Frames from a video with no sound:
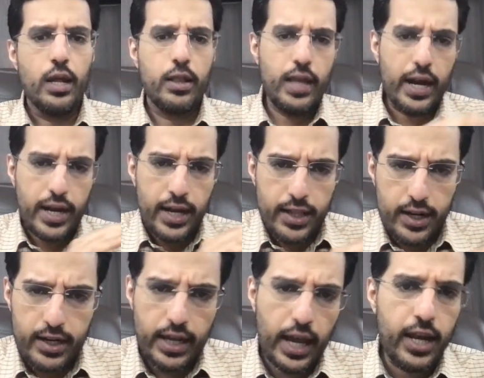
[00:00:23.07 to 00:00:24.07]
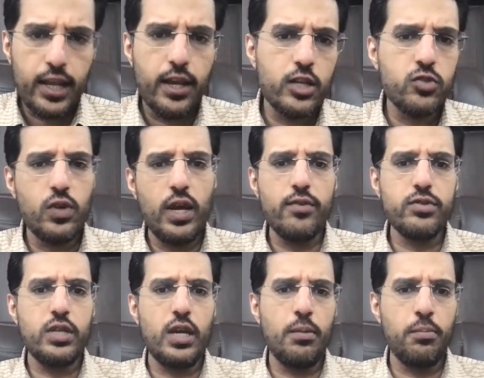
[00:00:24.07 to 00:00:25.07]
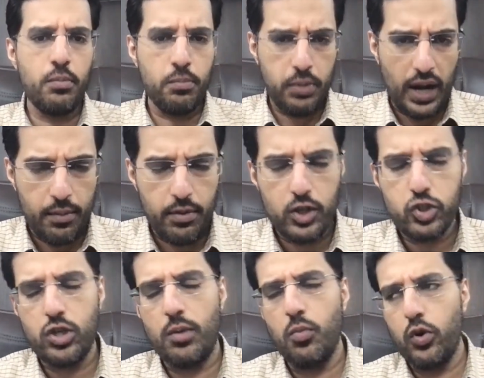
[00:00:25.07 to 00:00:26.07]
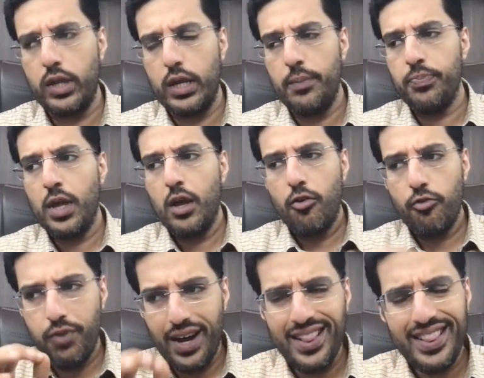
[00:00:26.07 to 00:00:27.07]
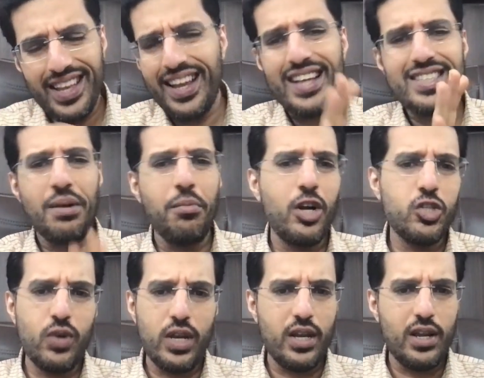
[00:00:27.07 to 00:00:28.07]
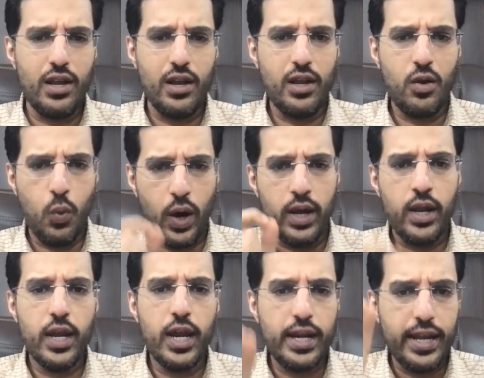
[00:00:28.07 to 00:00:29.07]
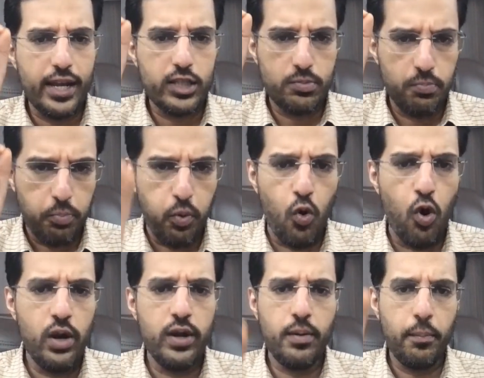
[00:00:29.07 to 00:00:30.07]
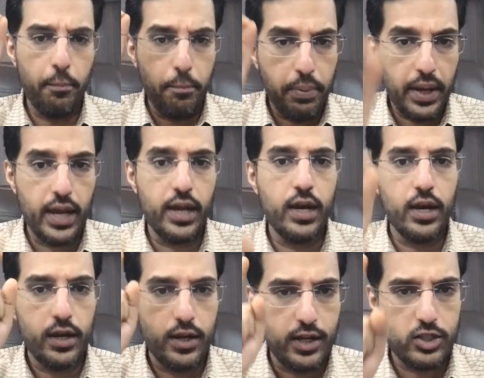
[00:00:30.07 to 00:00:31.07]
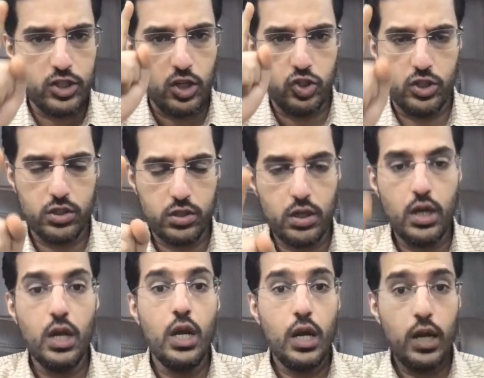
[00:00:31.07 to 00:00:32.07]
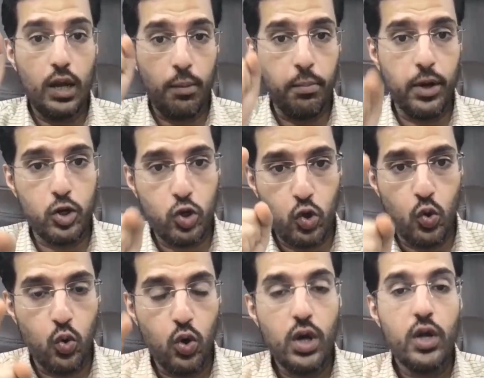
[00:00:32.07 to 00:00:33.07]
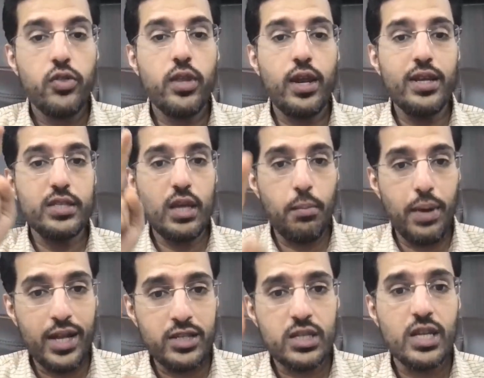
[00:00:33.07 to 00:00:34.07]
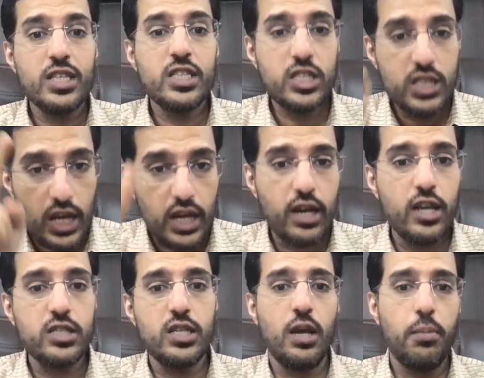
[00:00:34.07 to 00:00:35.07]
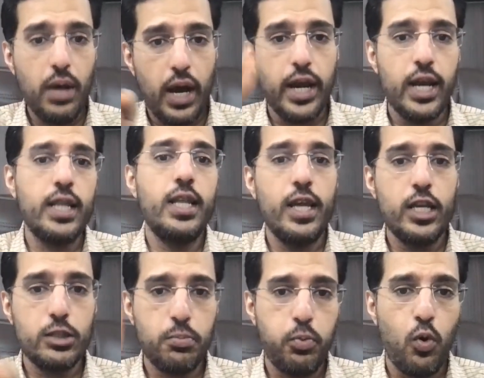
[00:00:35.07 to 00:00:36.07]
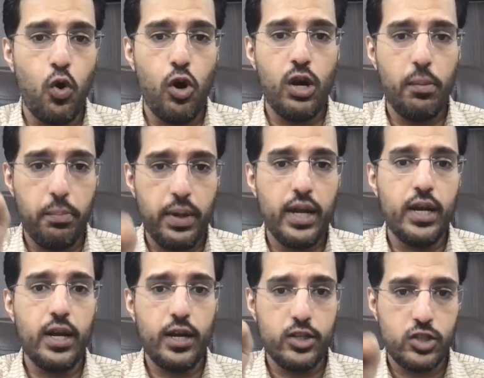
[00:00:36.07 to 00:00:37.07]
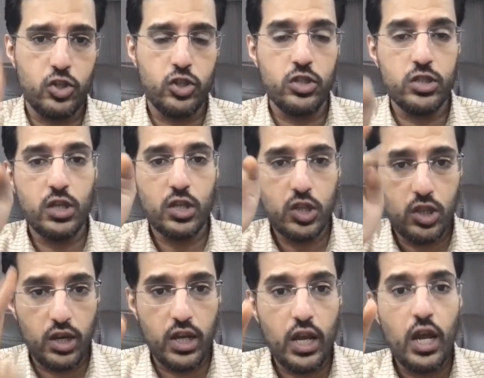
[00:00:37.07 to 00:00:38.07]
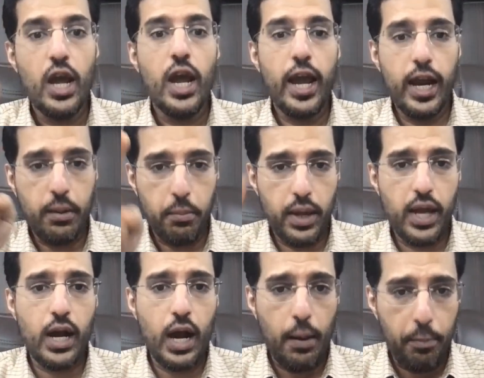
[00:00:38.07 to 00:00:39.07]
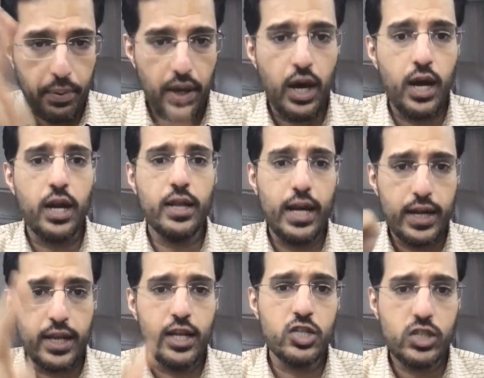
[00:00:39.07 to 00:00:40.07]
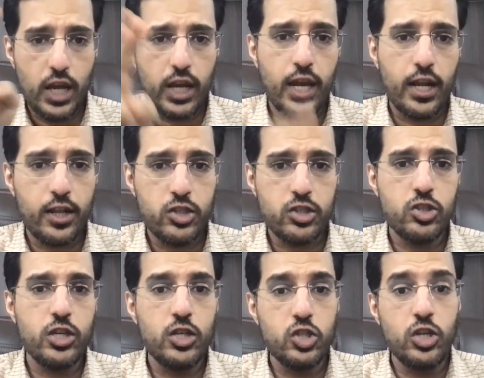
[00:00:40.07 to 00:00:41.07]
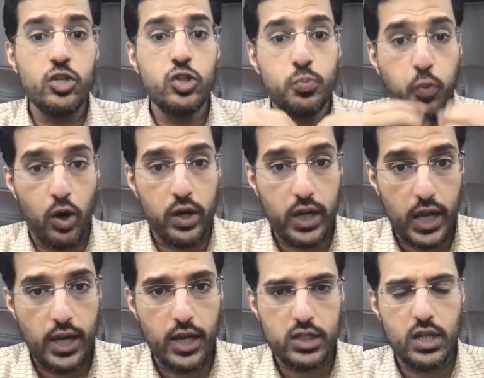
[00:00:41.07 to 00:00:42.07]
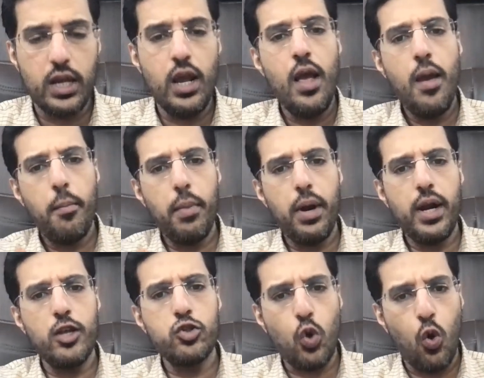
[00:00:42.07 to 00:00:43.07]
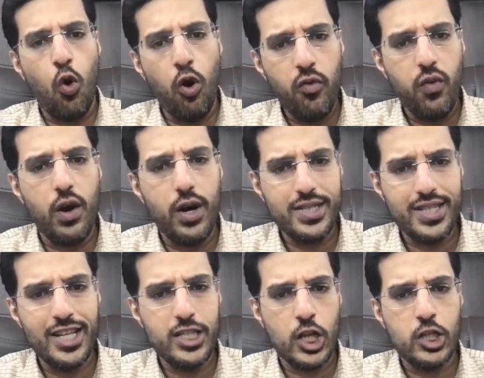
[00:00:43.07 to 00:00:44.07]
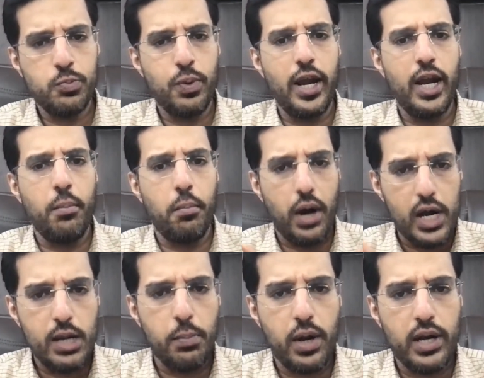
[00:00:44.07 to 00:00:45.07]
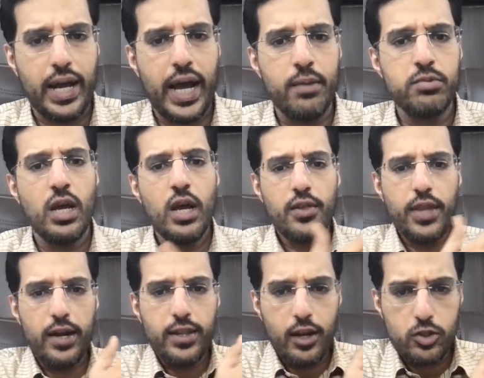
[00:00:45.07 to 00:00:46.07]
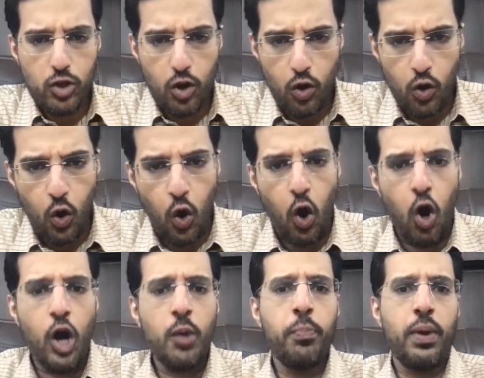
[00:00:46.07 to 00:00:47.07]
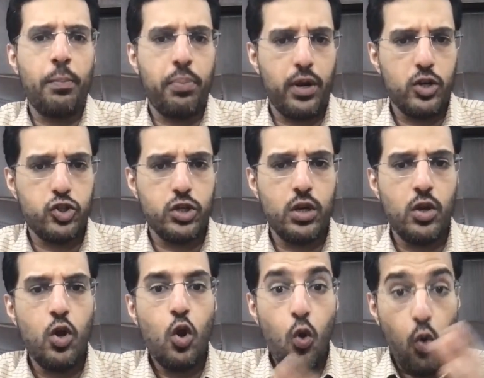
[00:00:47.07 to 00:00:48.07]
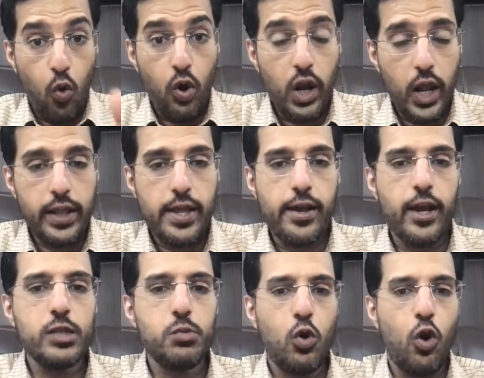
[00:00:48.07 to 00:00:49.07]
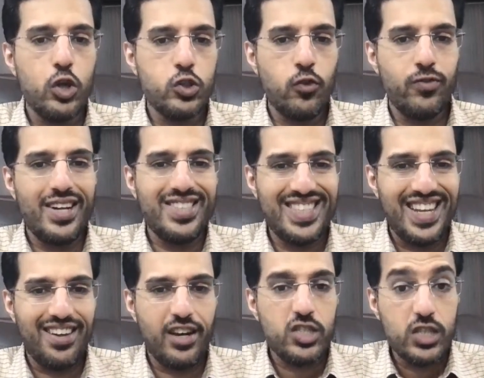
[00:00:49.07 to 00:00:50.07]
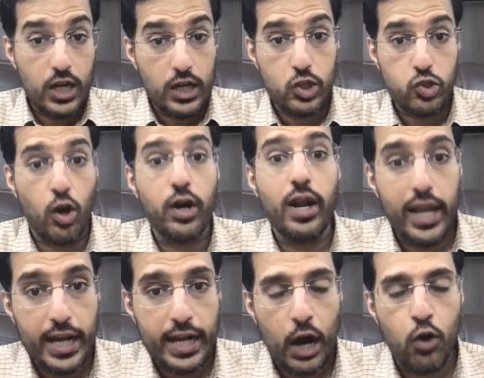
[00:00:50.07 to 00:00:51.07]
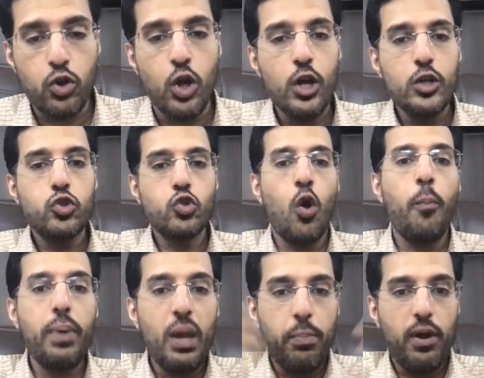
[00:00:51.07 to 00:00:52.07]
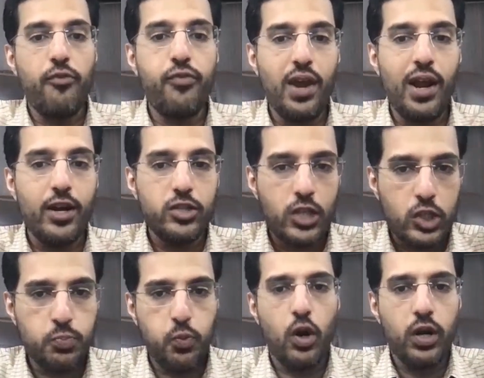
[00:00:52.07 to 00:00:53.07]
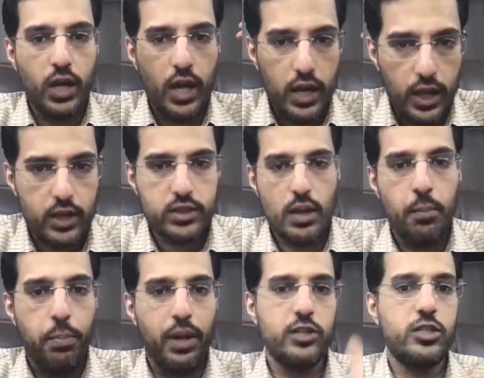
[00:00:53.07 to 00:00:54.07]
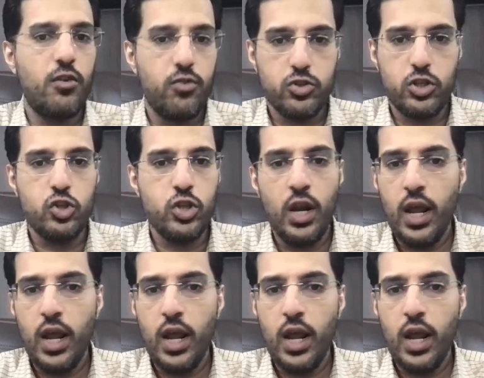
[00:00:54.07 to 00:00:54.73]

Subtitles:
That in the 10 years we have seen Prime Minister Modi, one thing has emerged very clearly. One, he takes bold, big decisions. Number two, there is immense secrecy behind these bold, big decisions. Three, it may appear that he is taking this decision spontaneously, but in his own words, it's explained multiple times that there is a long preparation. Only thing is because of that secrecy, it does not leak out. So people feel it's a spontaneous, impulsive decision.